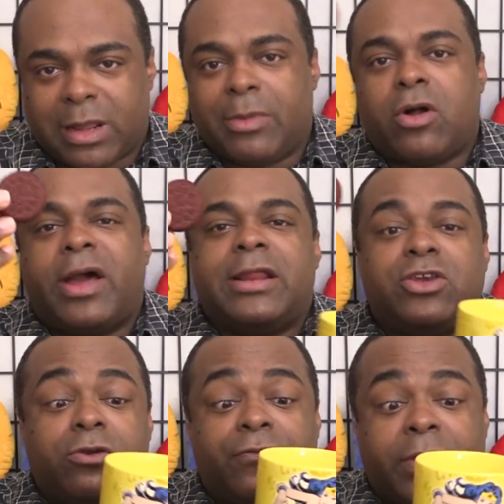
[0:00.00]
Let me go ahead and
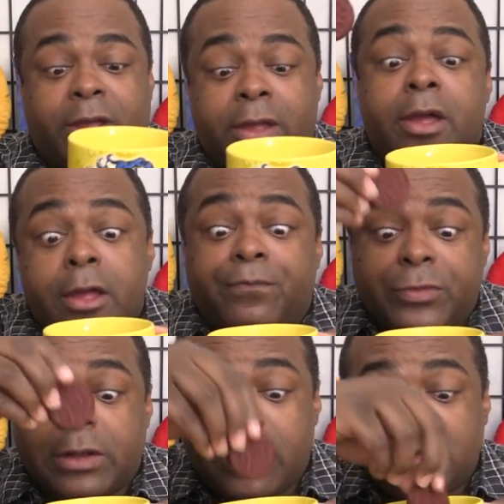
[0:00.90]
do the
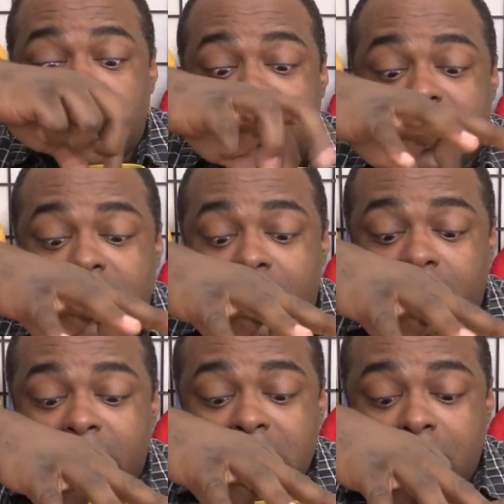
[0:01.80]
little dunky
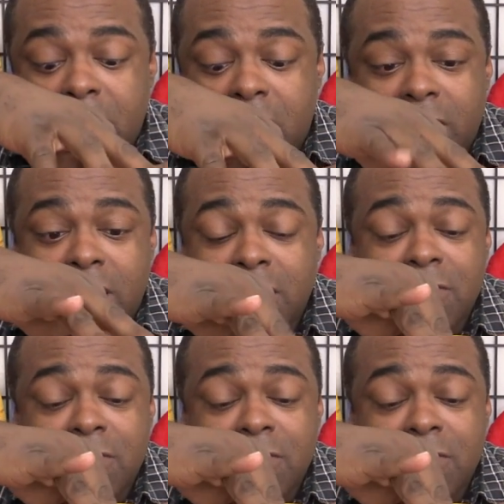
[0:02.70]
dunk in the milk.